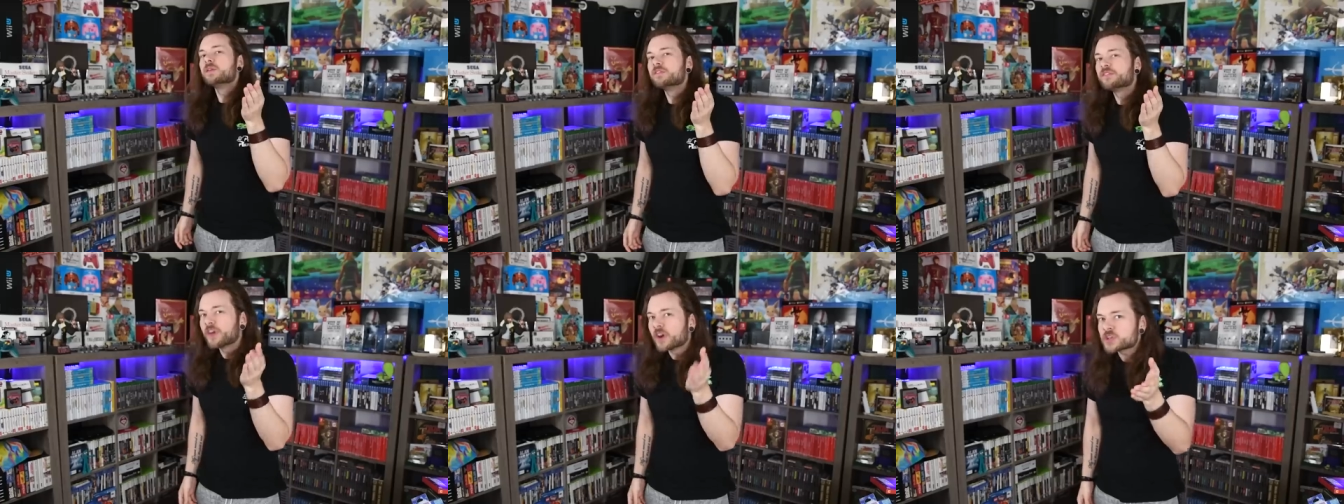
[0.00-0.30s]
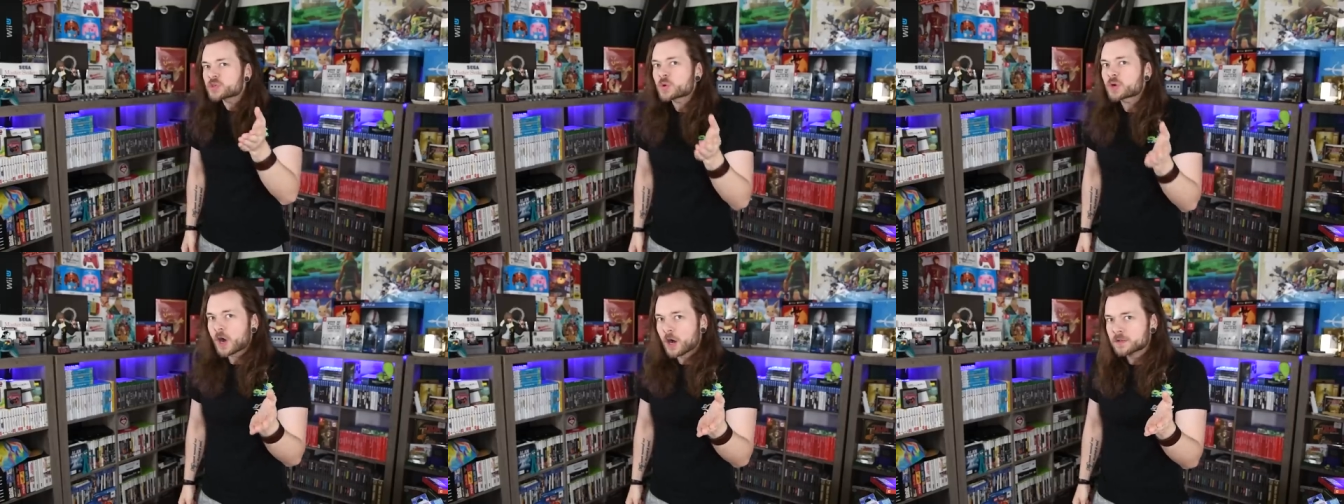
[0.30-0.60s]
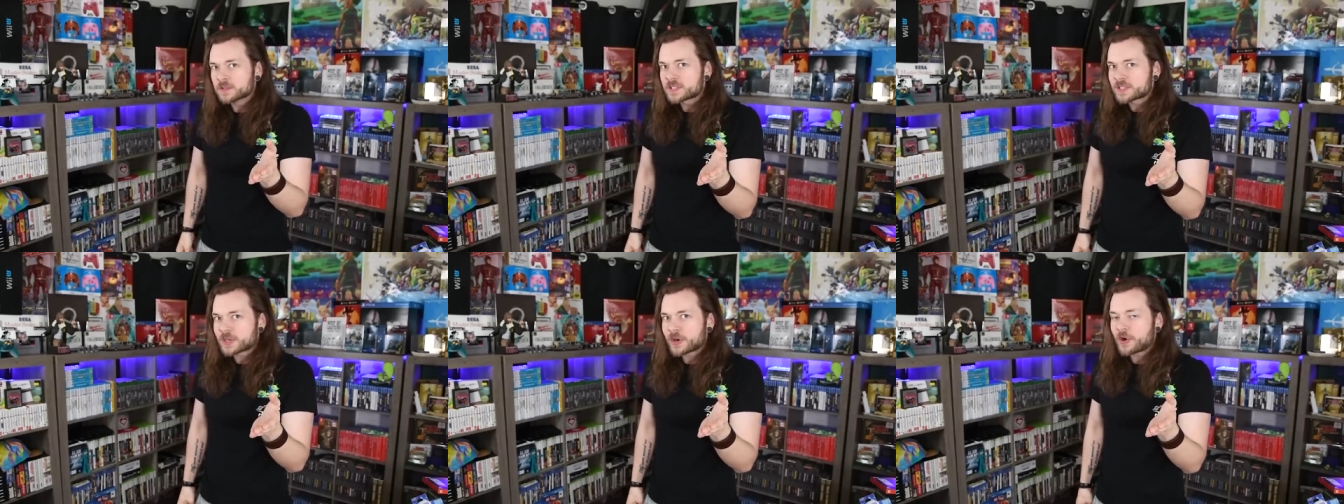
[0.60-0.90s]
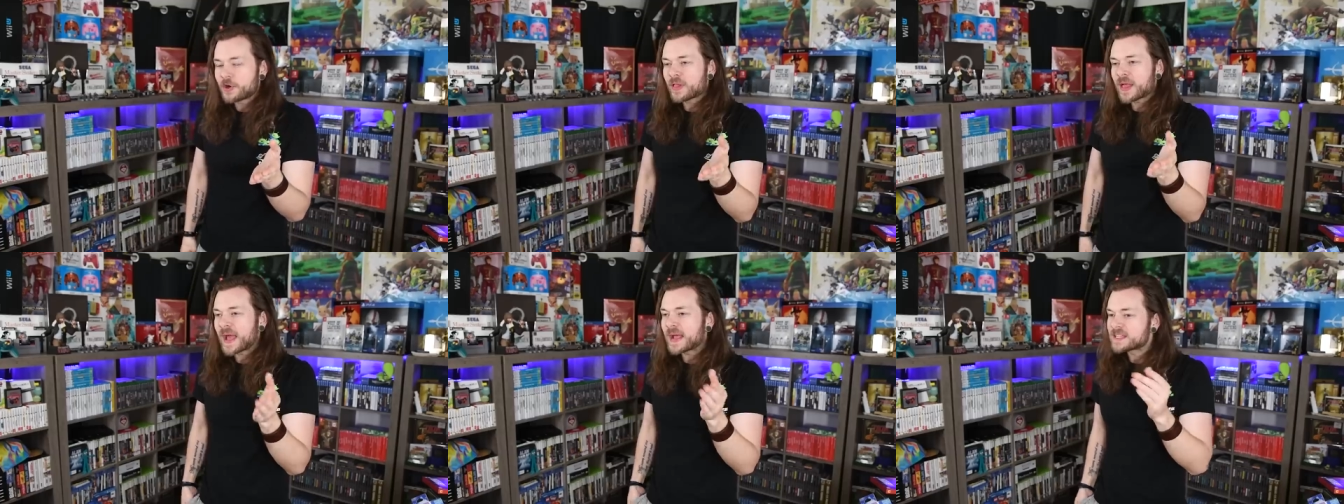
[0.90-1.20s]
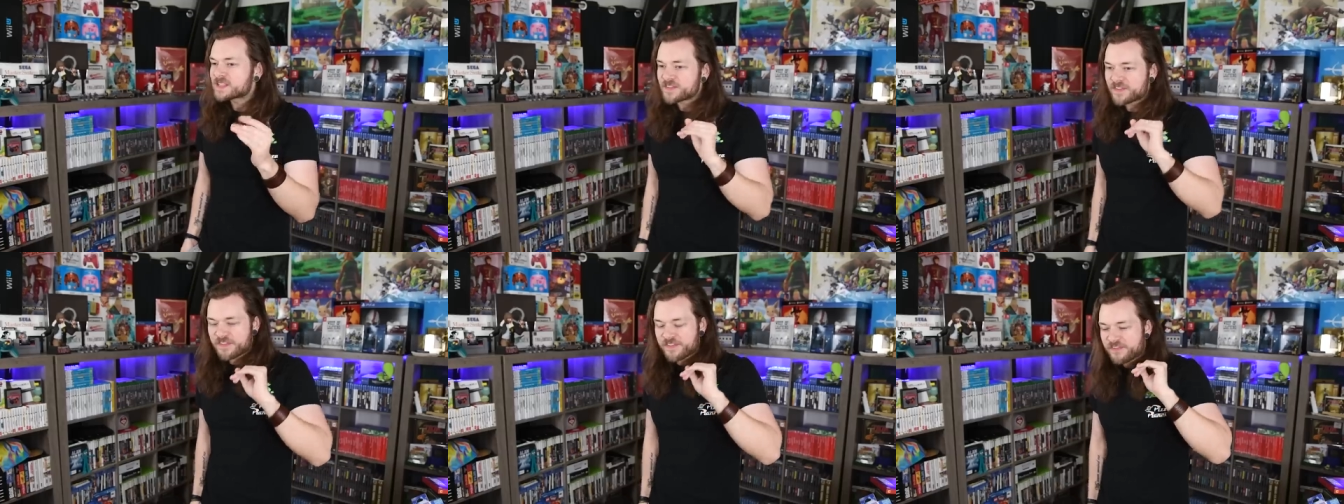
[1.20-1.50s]
Virtual Console,
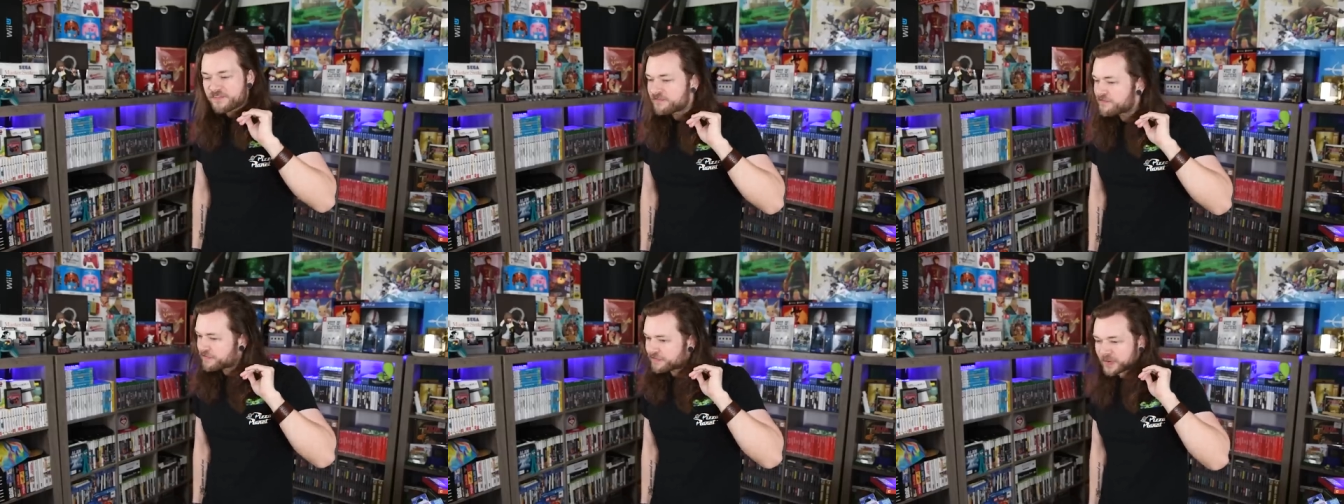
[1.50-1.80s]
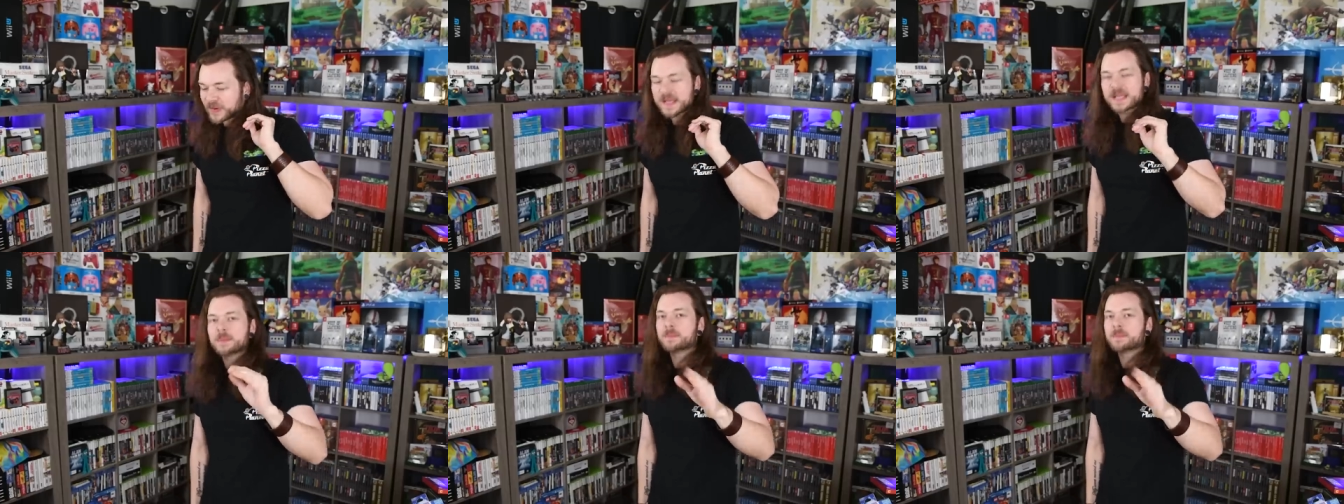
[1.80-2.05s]
as freaking